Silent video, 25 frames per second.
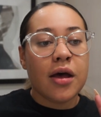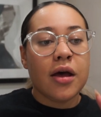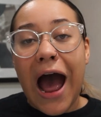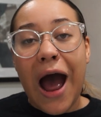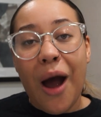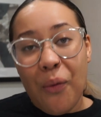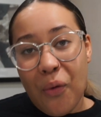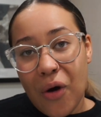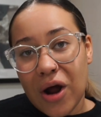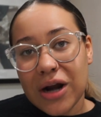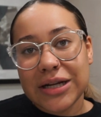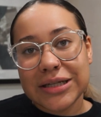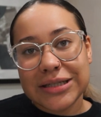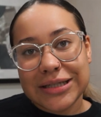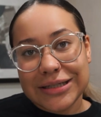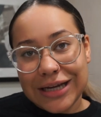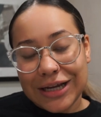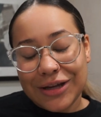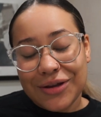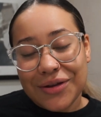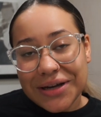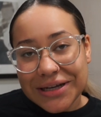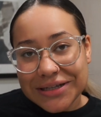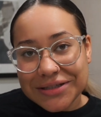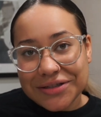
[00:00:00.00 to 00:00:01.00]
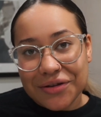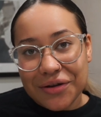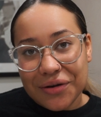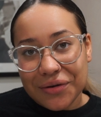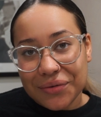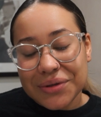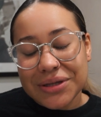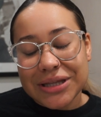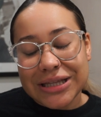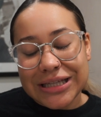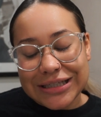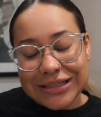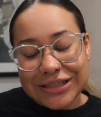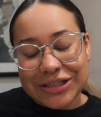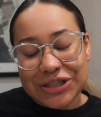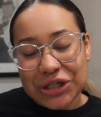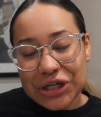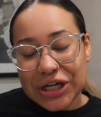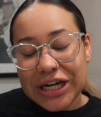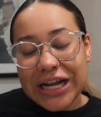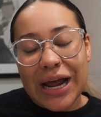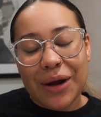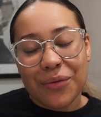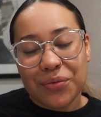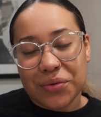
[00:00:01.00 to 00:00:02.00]
I wanted to take you guys along with this
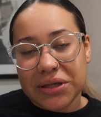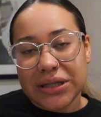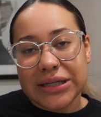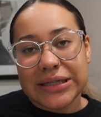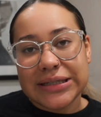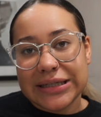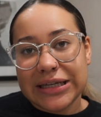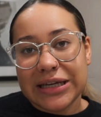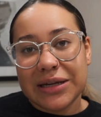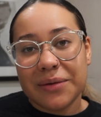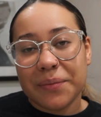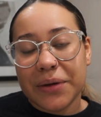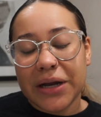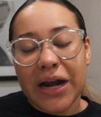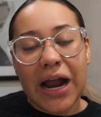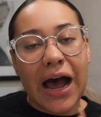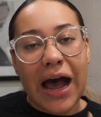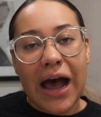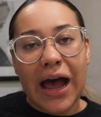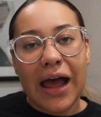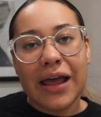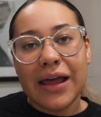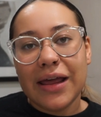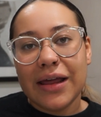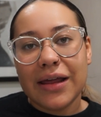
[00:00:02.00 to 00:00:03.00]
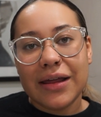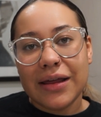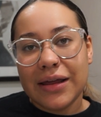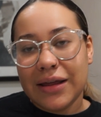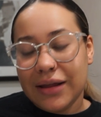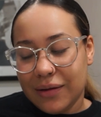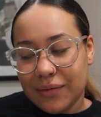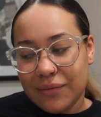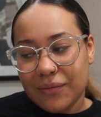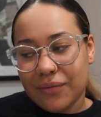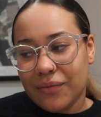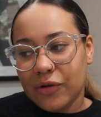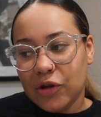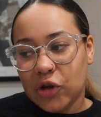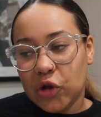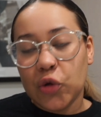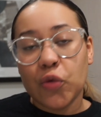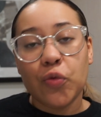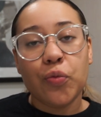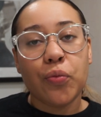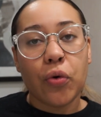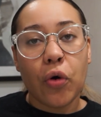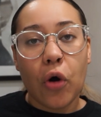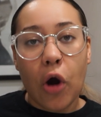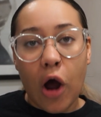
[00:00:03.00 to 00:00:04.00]
journey, I really did, but you
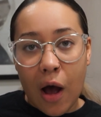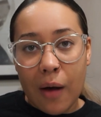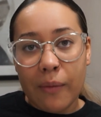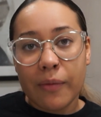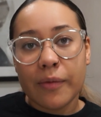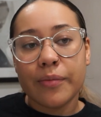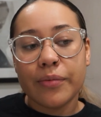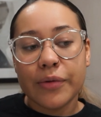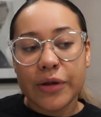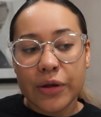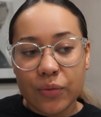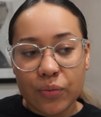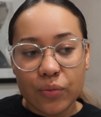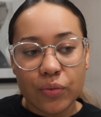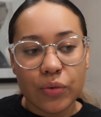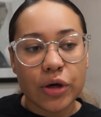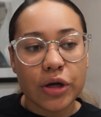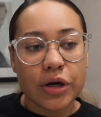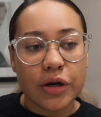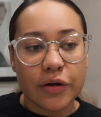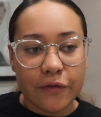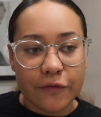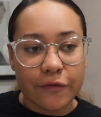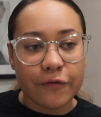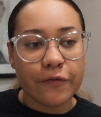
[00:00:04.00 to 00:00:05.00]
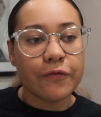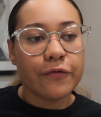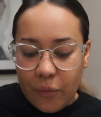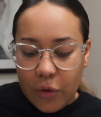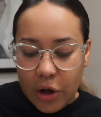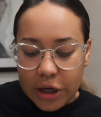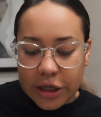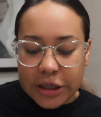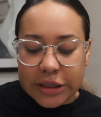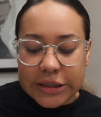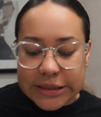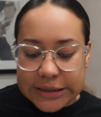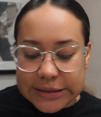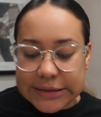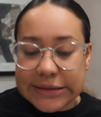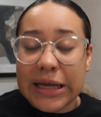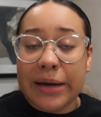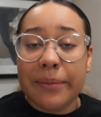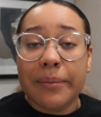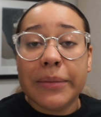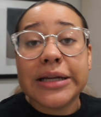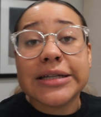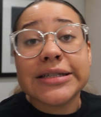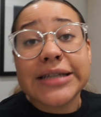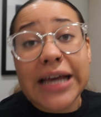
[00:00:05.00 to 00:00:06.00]
probably would have wanted to
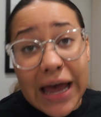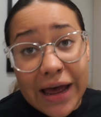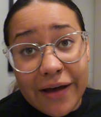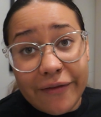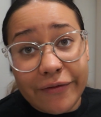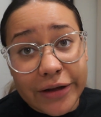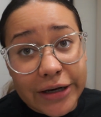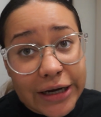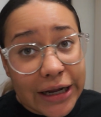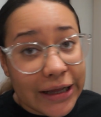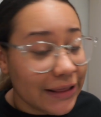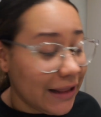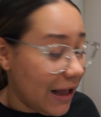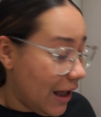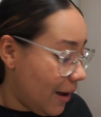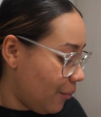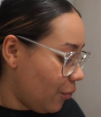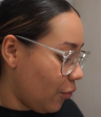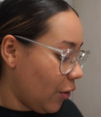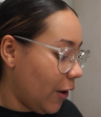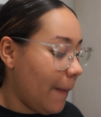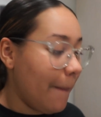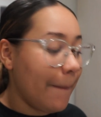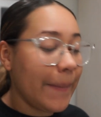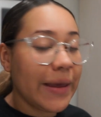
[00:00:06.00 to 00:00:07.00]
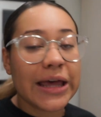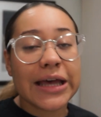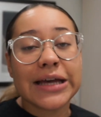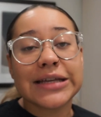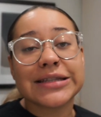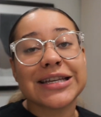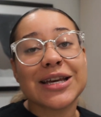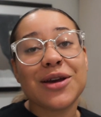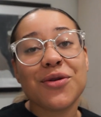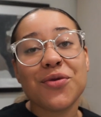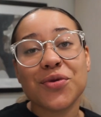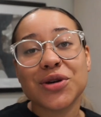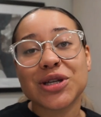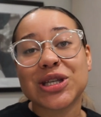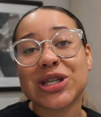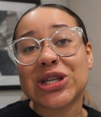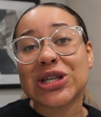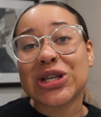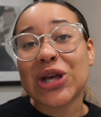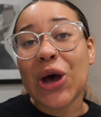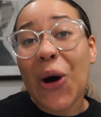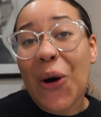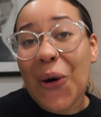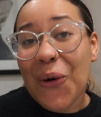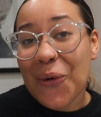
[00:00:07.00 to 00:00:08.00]
send me to heaven at that point because it was
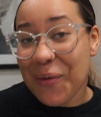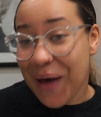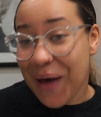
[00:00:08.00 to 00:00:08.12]
so